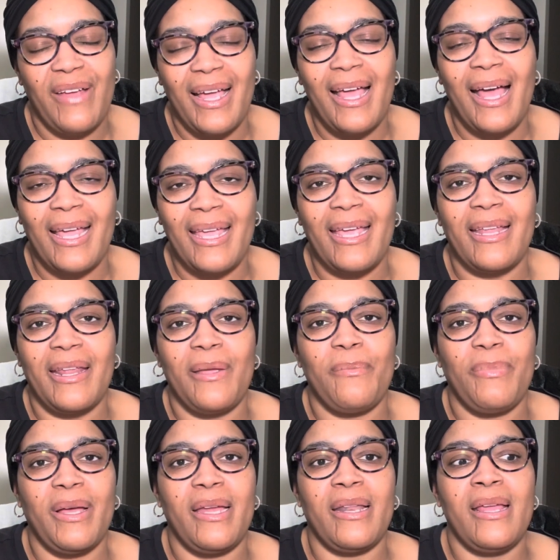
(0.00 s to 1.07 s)
I get it,
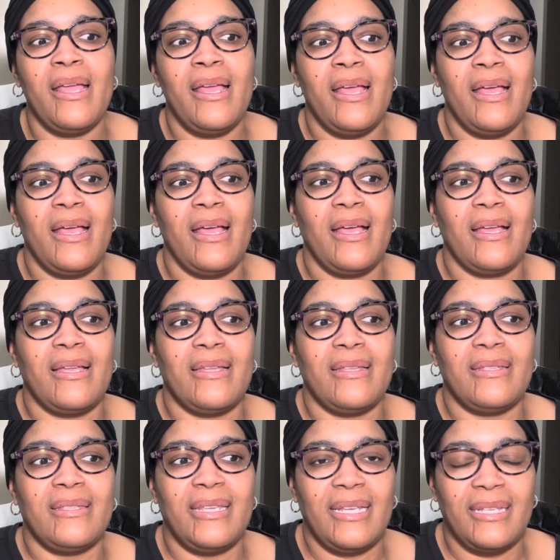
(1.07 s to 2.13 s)
but
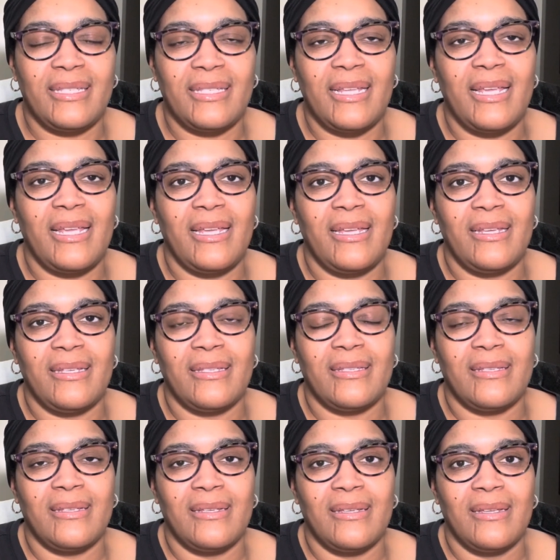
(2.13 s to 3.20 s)
this
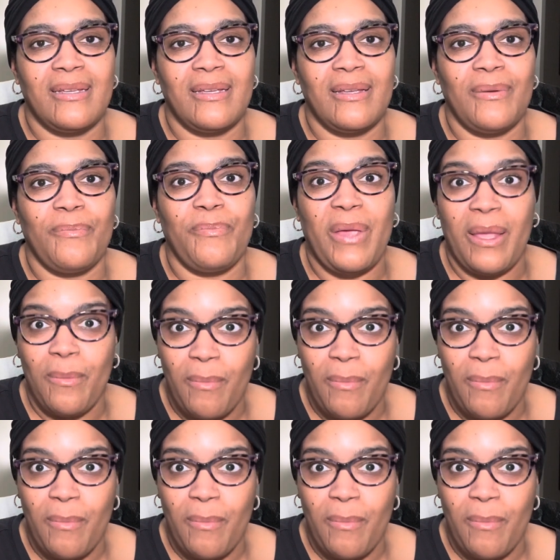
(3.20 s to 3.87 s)
is being